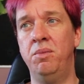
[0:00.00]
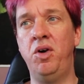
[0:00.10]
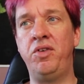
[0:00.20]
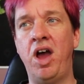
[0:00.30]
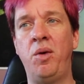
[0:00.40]

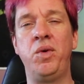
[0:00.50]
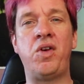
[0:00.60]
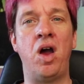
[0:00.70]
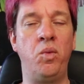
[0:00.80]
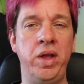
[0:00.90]
Moving on,
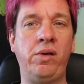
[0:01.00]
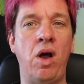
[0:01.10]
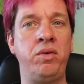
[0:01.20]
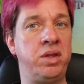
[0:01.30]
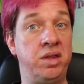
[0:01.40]
we've got
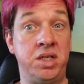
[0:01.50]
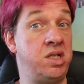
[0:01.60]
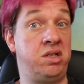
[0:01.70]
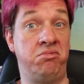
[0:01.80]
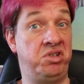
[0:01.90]
regrowth.
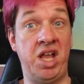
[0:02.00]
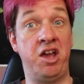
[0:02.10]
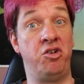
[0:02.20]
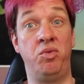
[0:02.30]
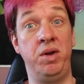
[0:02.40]
This is a
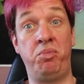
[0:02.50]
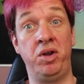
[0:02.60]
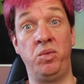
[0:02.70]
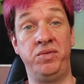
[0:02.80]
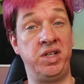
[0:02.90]
standard
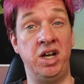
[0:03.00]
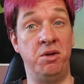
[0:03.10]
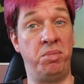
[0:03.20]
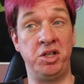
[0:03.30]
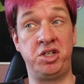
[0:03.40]
reprint. We've seen
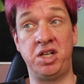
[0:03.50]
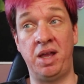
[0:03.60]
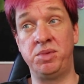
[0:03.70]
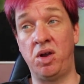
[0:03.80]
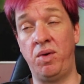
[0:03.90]
it a bunch of
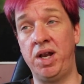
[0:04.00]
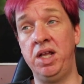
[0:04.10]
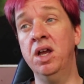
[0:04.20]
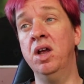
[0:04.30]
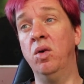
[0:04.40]
times
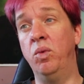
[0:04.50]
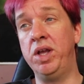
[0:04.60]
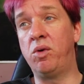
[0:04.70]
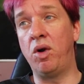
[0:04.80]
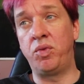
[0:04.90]
already.
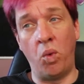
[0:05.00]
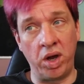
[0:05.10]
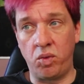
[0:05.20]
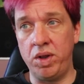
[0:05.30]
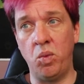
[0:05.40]
Regrowth,
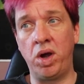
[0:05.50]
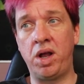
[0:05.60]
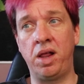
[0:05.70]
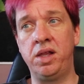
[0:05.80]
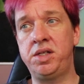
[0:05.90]
one green,
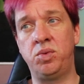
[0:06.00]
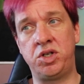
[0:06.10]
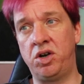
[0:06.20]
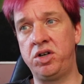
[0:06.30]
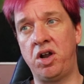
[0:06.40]
one colorless.
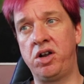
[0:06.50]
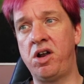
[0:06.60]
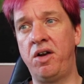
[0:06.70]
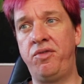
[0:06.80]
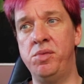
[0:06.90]
Return
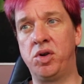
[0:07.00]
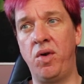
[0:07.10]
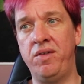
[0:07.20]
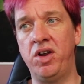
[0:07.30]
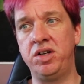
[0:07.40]
target card from your
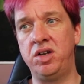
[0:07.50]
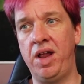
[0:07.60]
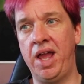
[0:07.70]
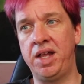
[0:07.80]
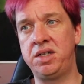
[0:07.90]
graveyard to
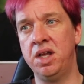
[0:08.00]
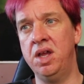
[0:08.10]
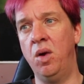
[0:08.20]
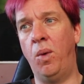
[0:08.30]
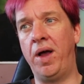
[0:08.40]
your hand.
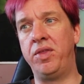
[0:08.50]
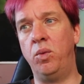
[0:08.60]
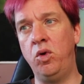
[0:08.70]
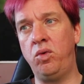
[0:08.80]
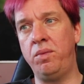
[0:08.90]
While
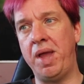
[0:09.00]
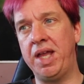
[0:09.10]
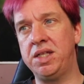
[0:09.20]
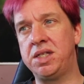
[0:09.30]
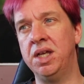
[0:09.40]
the root
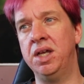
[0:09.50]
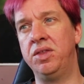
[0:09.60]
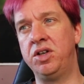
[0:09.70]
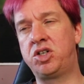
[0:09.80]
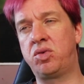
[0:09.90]
remains,
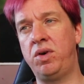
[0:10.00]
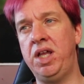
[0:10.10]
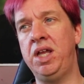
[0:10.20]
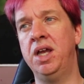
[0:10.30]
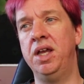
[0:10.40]
the
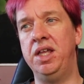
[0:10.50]
tree